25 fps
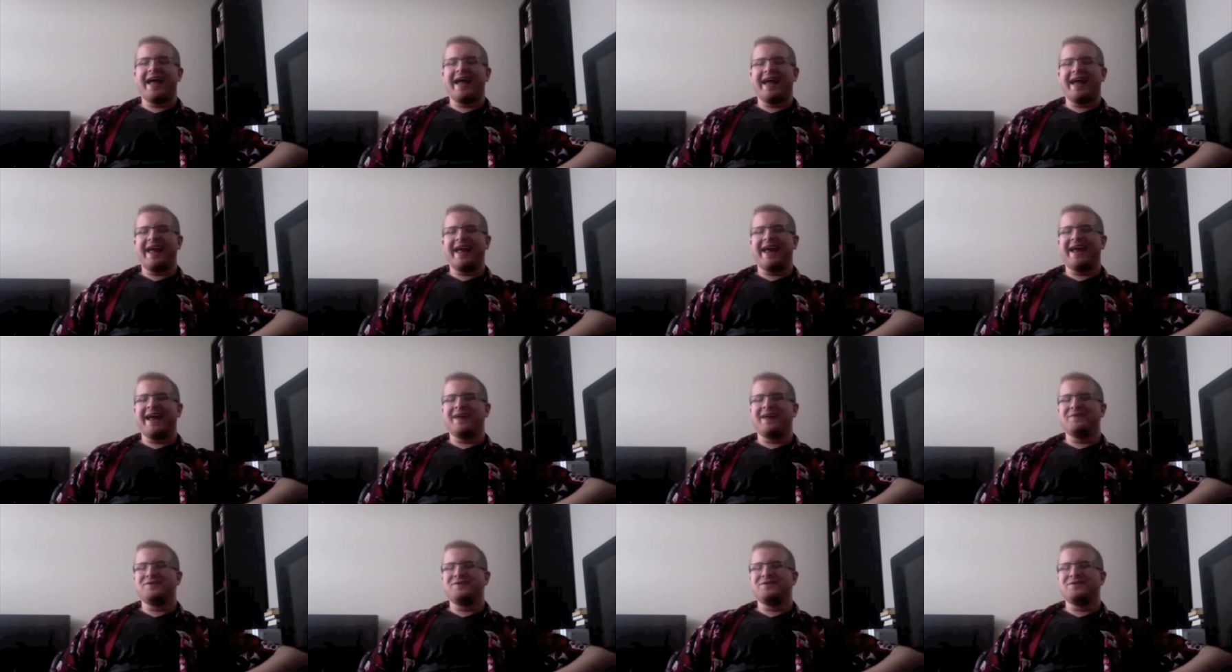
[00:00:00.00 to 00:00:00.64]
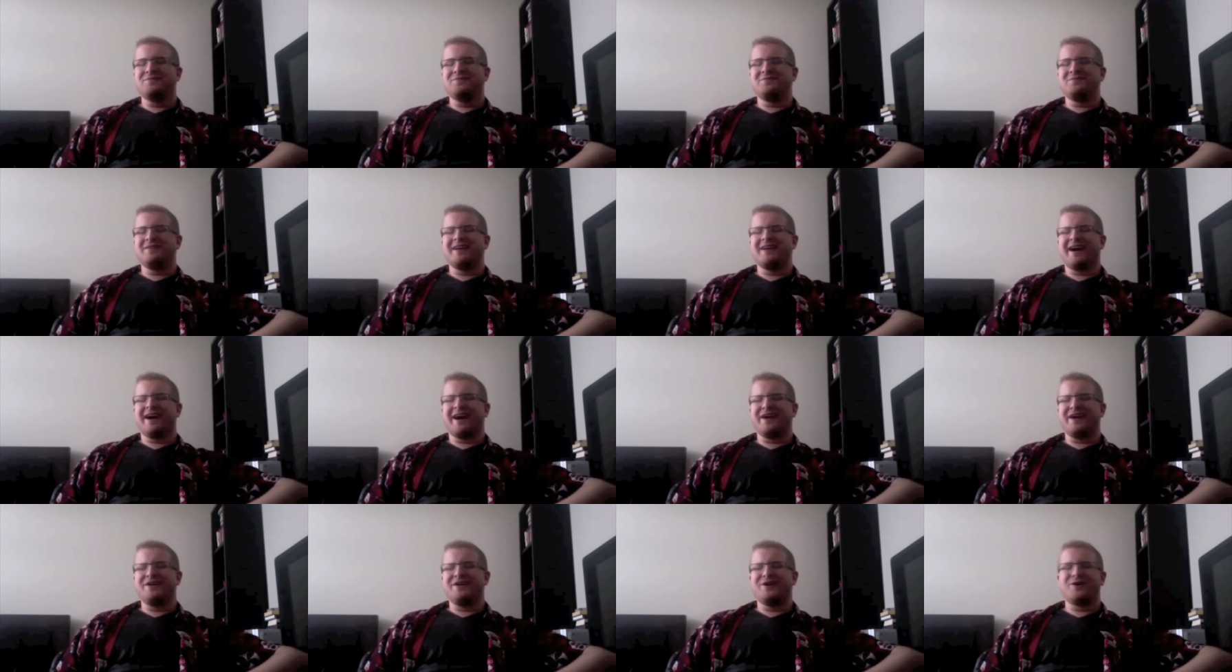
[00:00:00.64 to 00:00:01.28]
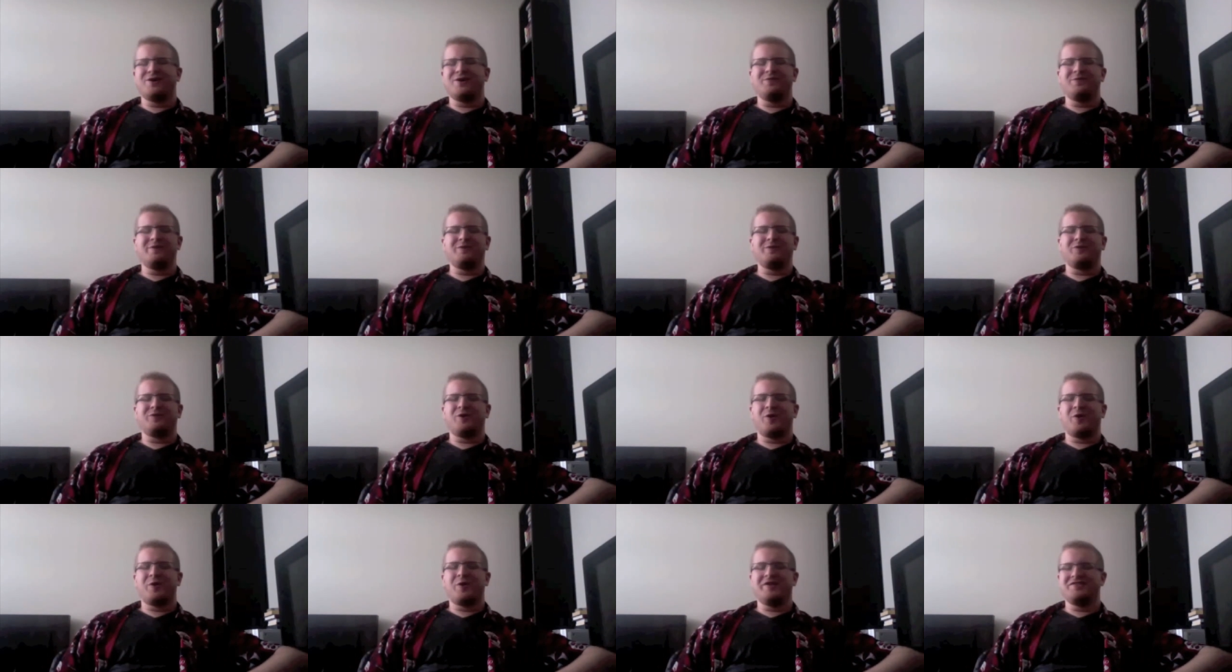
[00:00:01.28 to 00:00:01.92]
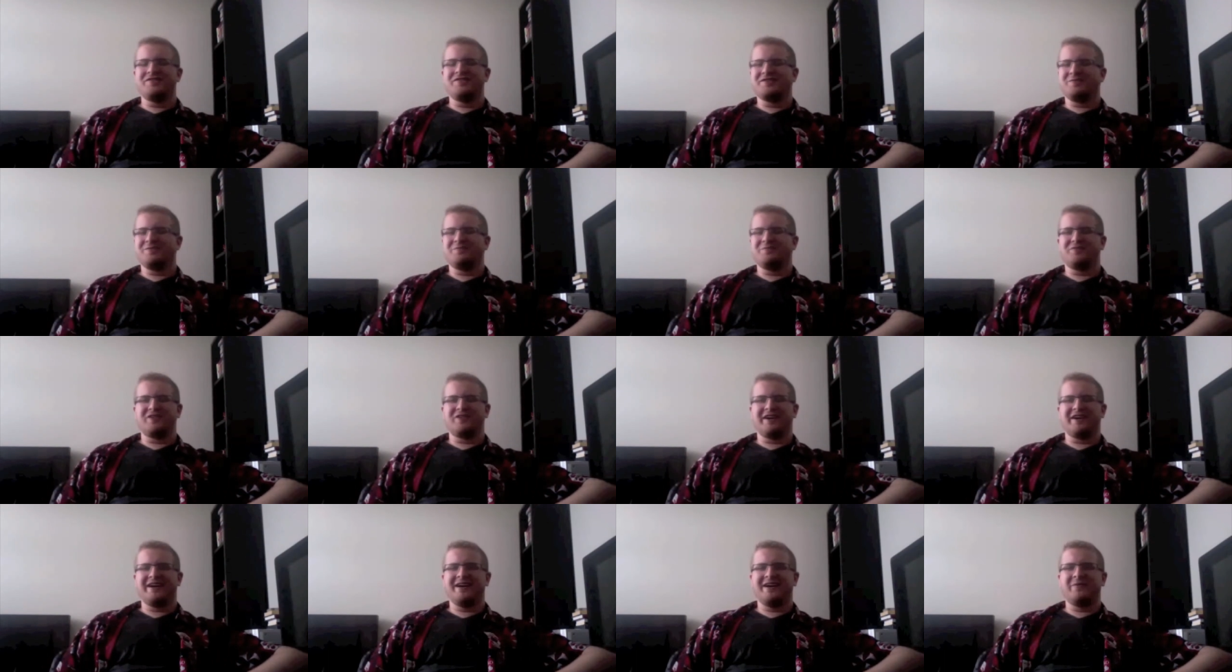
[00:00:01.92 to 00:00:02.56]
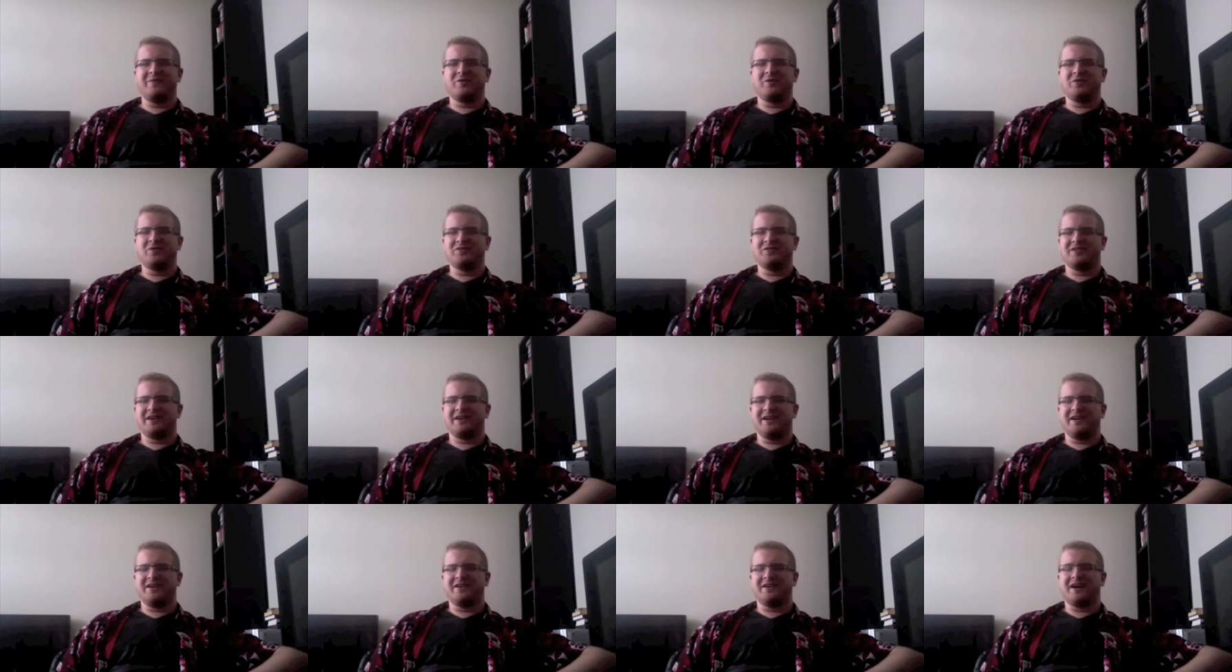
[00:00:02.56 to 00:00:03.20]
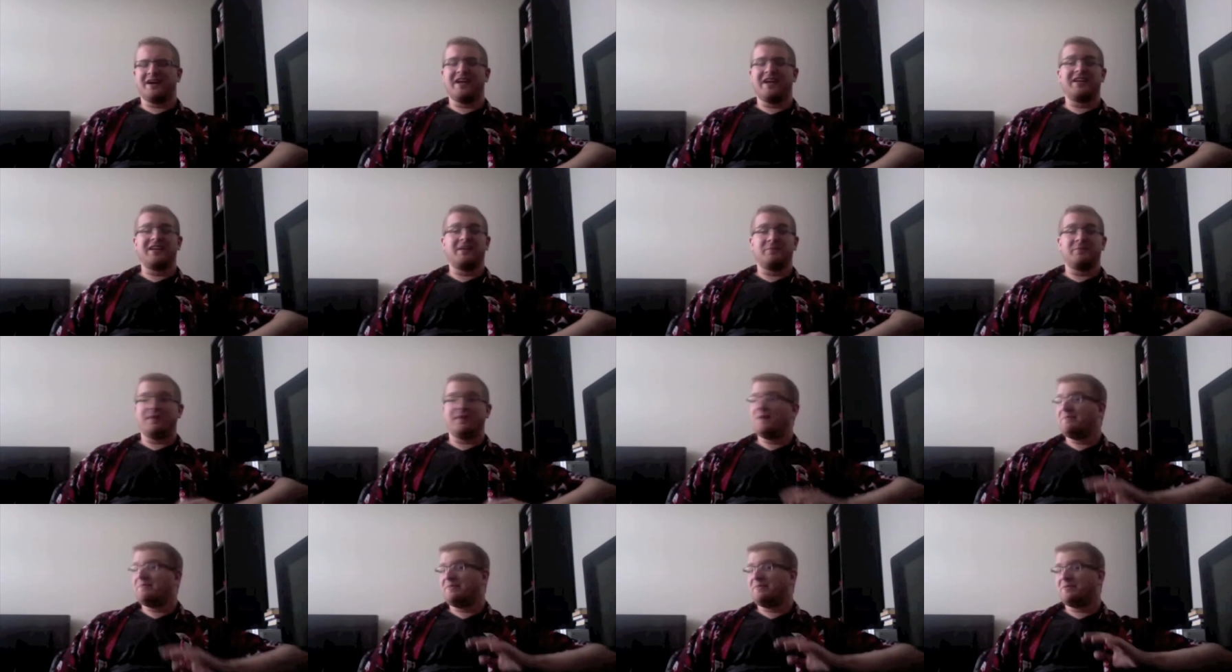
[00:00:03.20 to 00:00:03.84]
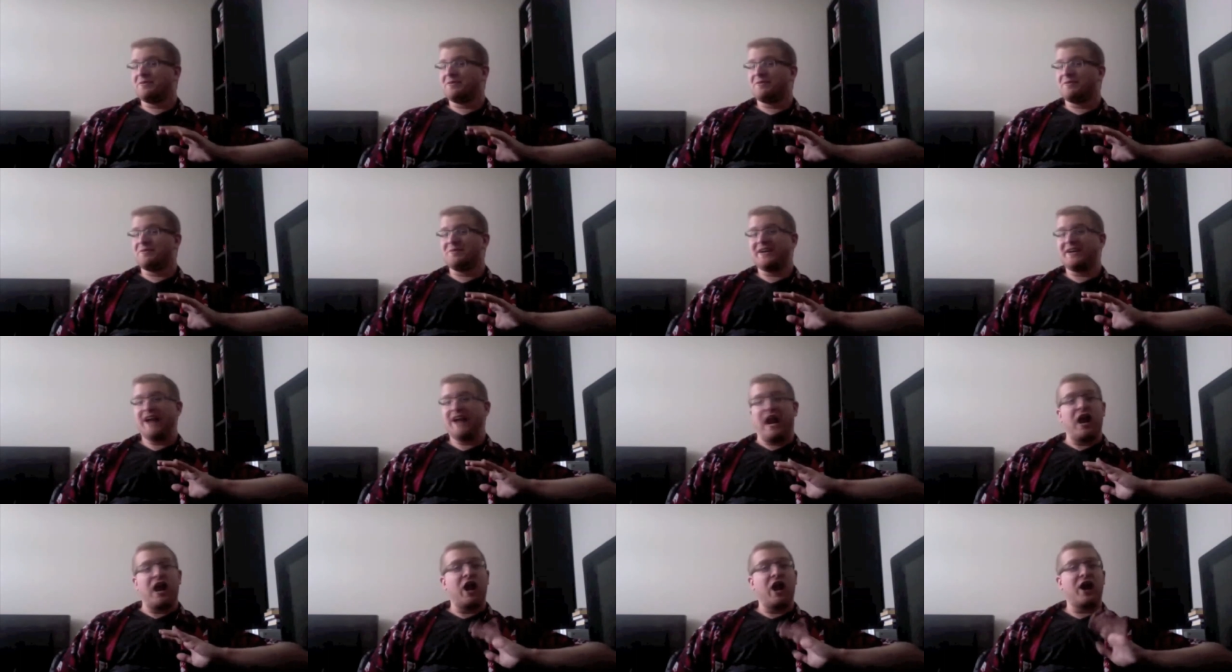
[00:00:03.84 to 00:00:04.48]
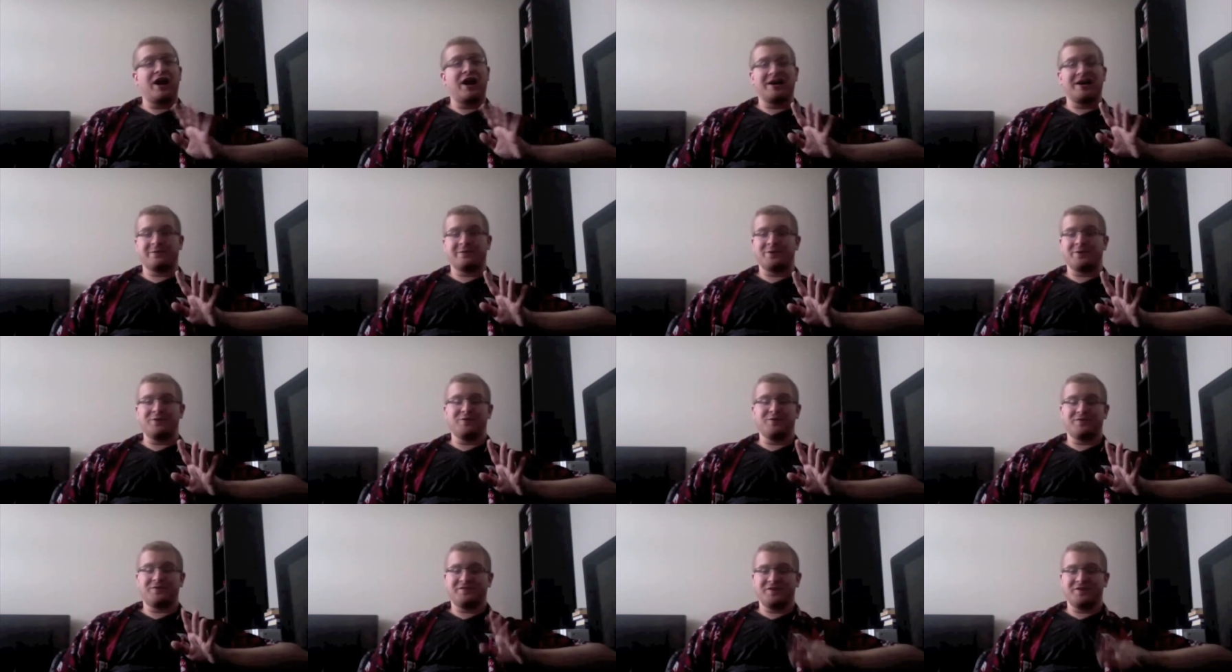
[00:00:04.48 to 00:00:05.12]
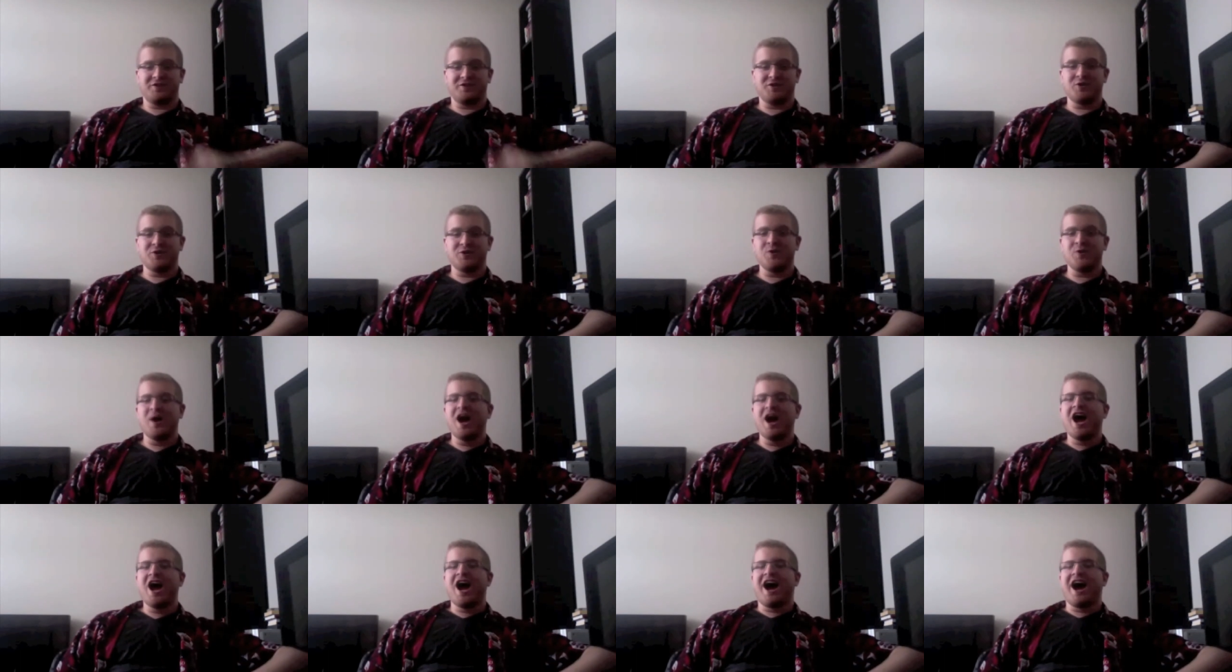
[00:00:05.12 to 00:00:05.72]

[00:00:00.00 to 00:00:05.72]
and I know people always complain about people complain a lot about New 52.